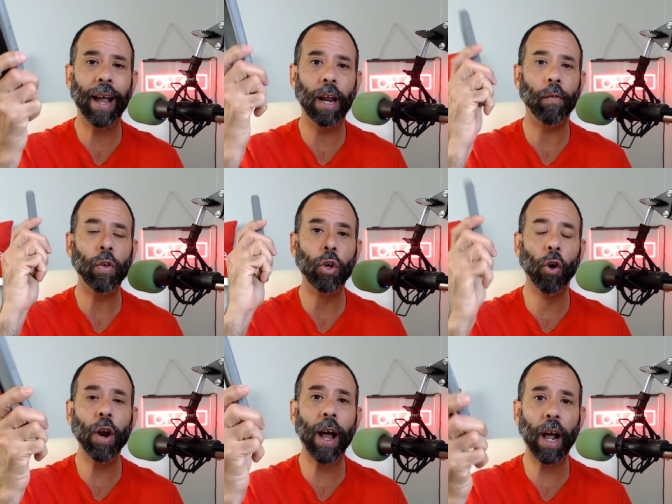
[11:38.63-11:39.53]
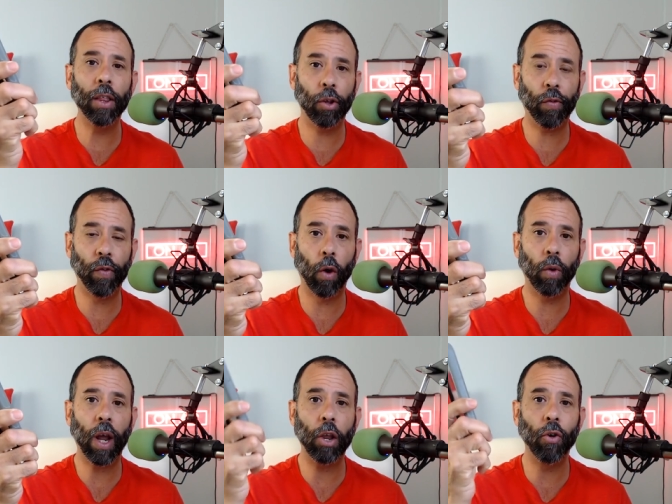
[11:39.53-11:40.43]
And if you're not on this
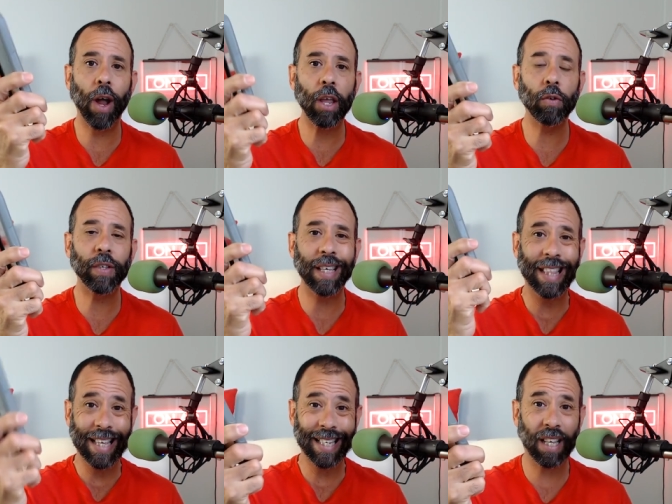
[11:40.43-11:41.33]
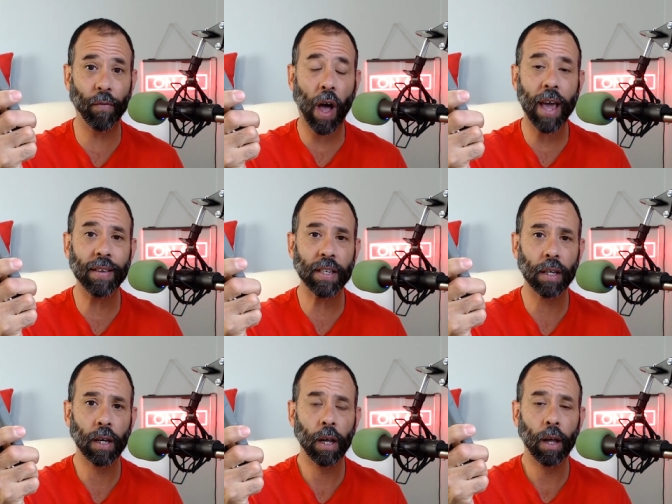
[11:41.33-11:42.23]
phone and you're not using this
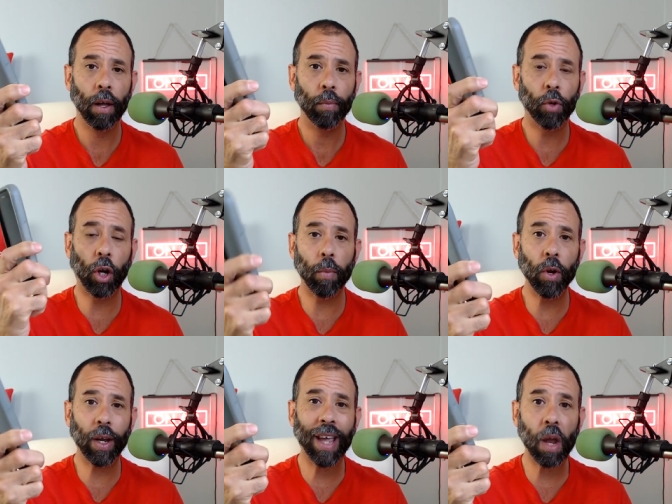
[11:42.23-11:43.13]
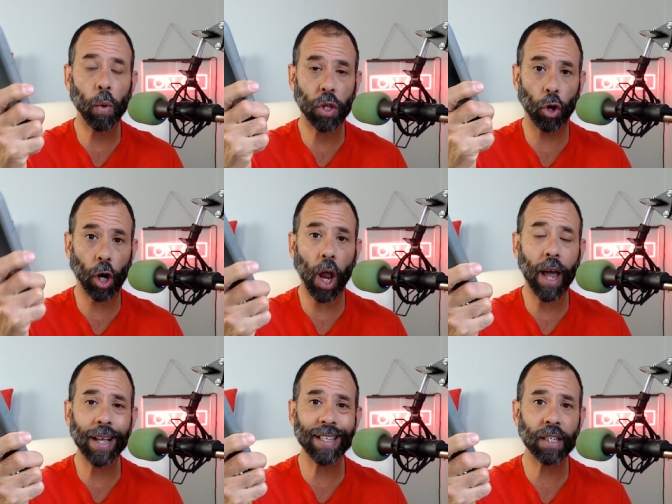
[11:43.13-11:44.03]
device to communicate with your
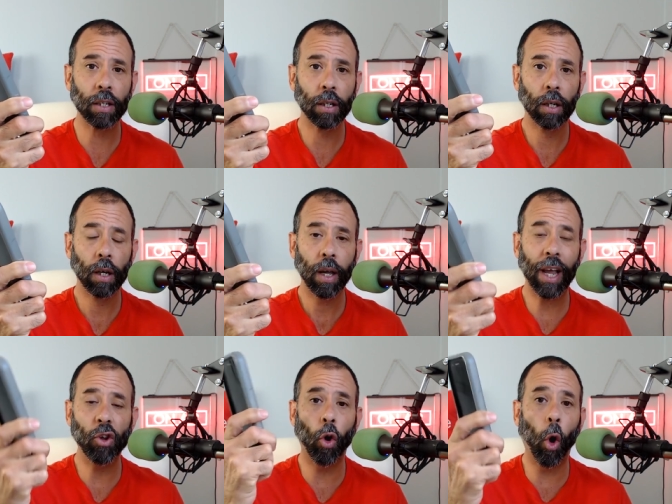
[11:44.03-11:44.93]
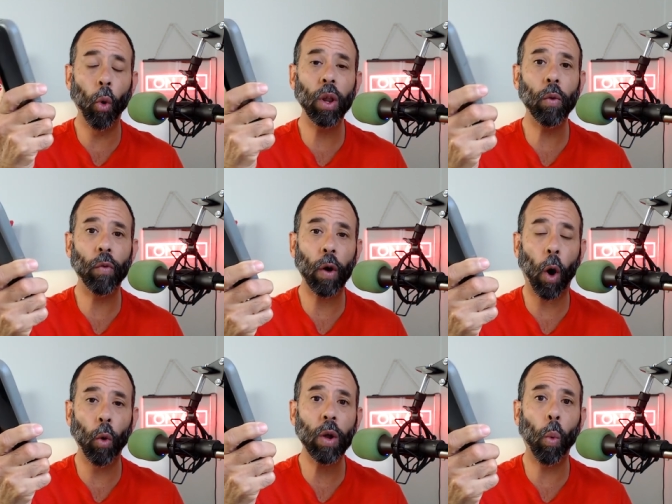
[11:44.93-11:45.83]
clients and you're only
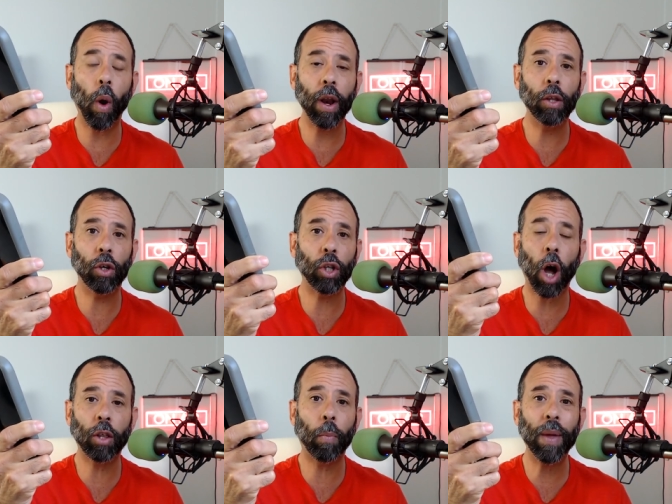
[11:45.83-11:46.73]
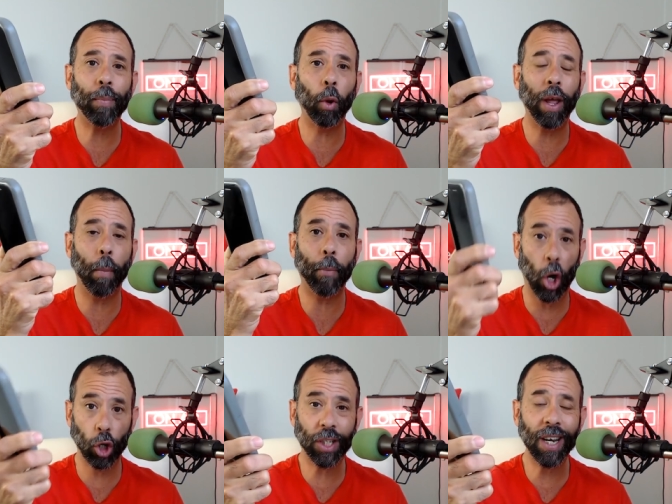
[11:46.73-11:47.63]
re- only wanting to talk to people in
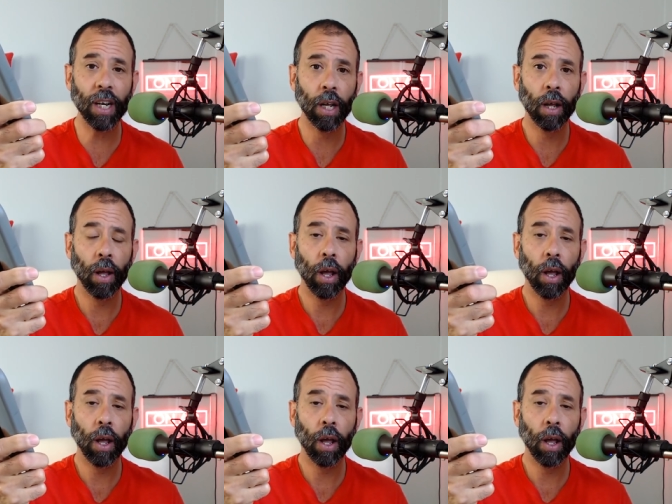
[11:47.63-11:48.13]
person,